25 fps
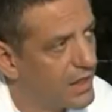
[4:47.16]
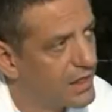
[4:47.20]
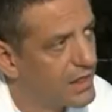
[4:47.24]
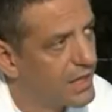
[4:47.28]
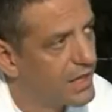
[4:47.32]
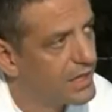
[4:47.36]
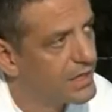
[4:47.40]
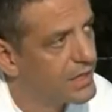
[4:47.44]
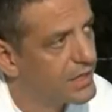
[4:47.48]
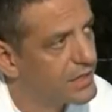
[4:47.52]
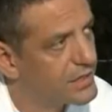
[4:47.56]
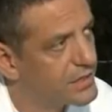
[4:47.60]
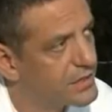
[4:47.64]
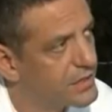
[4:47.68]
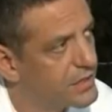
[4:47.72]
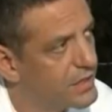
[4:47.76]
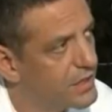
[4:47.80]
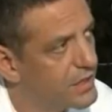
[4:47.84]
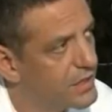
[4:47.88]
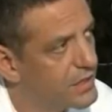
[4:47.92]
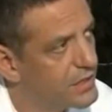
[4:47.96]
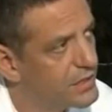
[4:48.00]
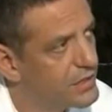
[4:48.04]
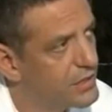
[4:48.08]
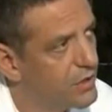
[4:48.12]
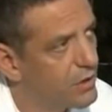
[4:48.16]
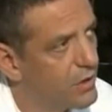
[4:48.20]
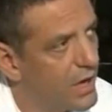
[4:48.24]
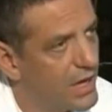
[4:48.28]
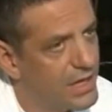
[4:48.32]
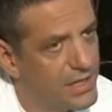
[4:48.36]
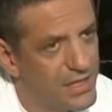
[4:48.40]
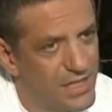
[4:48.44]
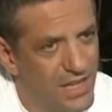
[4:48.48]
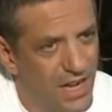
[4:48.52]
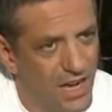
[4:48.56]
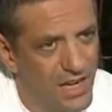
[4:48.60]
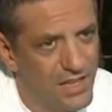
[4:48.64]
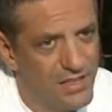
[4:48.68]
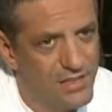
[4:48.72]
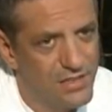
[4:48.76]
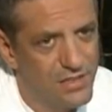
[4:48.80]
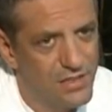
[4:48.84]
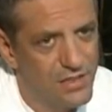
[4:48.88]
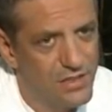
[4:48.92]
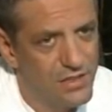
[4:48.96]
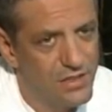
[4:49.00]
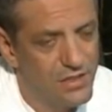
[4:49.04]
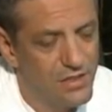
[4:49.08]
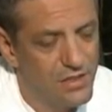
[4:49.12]
I, I think that the whole idea
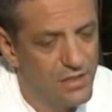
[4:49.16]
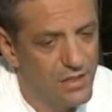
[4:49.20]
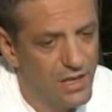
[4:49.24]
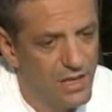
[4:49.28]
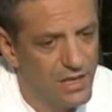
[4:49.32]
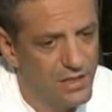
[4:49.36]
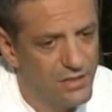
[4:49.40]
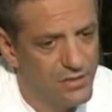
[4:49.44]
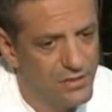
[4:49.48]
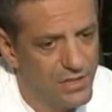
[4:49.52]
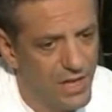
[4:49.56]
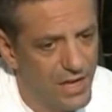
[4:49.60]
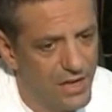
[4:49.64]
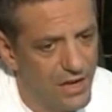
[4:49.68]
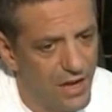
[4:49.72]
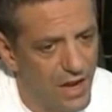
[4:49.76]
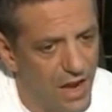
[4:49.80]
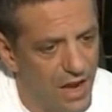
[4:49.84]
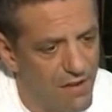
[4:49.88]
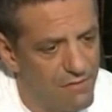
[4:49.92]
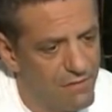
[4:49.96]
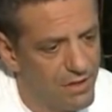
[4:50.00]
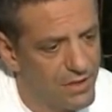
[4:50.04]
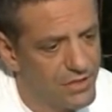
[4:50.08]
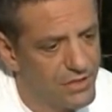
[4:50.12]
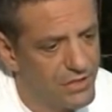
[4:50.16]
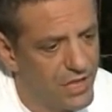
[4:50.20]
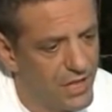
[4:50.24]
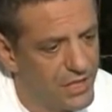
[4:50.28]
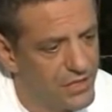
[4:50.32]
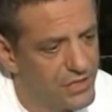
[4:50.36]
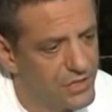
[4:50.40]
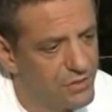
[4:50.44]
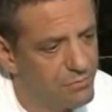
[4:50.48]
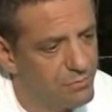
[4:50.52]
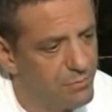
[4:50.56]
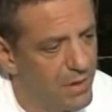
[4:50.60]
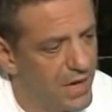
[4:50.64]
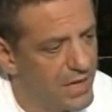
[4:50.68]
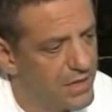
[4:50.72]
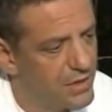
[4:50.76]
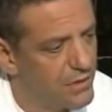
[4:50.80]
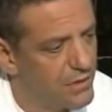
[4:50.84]
is like you say, ever-changing